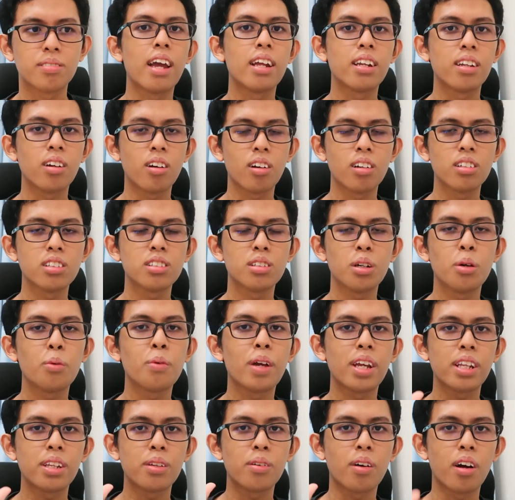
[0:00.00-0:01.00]
And also
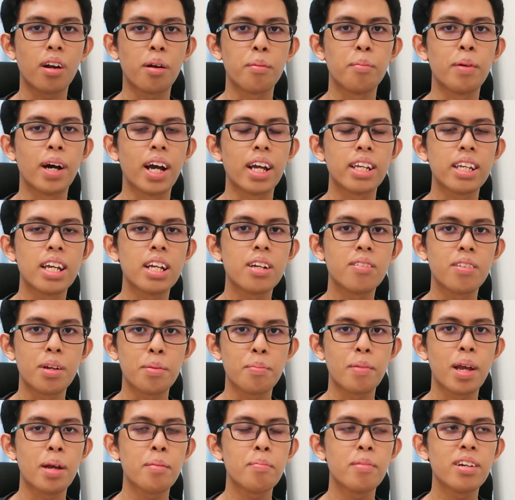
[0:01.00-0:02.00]
when you are buying,
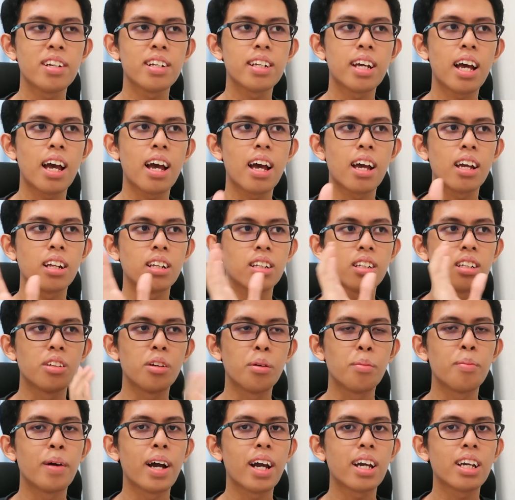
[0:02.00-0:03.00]
remember that
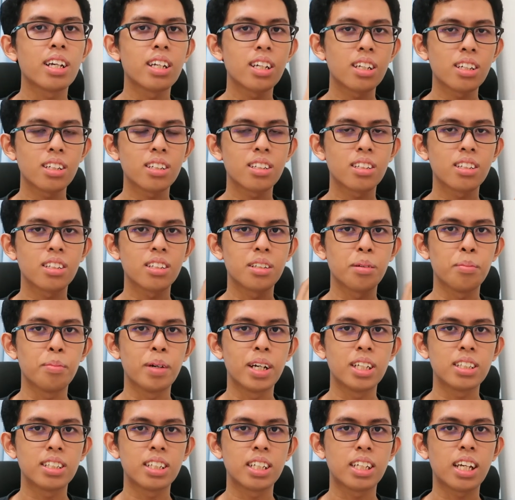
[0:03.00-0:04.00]
you're buying the
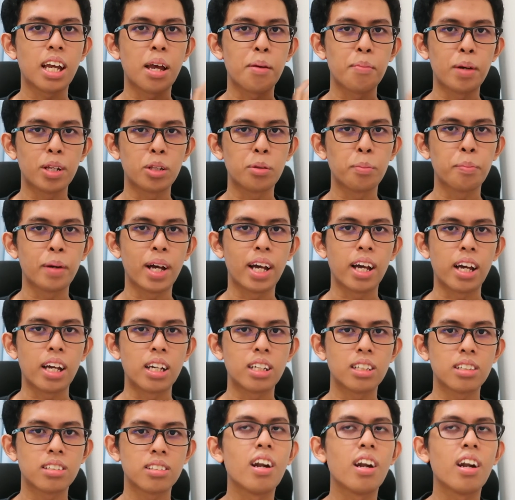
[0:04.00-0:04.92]
bus ticket at Batu Pahat.